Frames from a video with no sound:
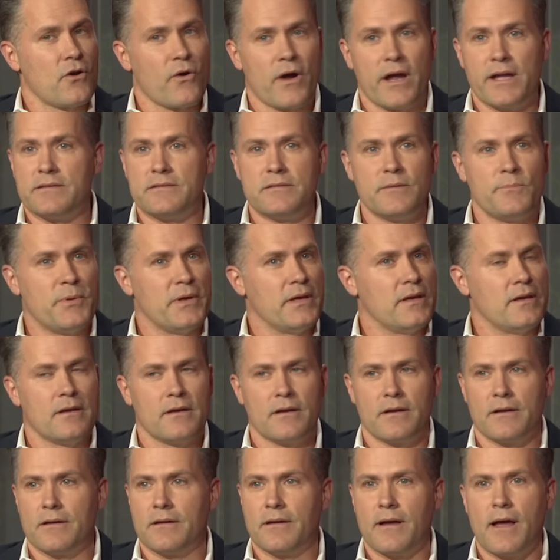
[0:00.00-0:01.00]
Good Great to,
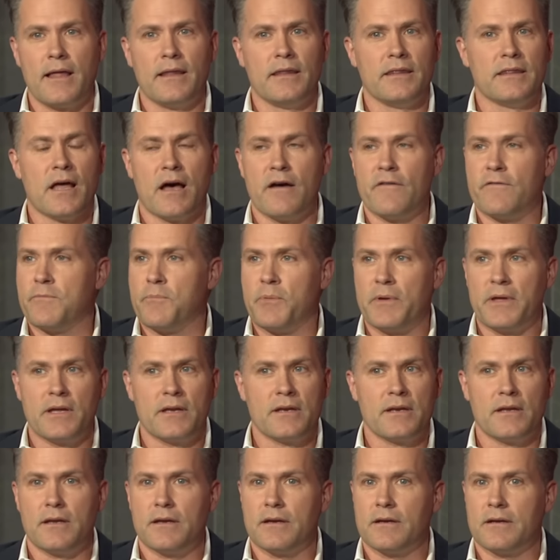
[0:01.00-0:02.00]
be here. Yo. I Thanks, love pal.
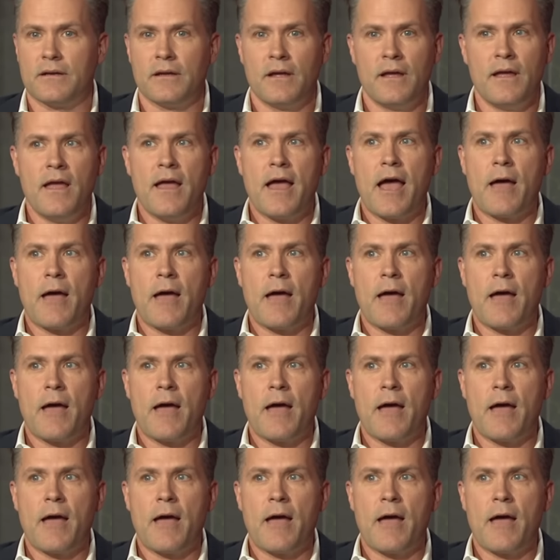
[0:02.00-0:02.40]
being here.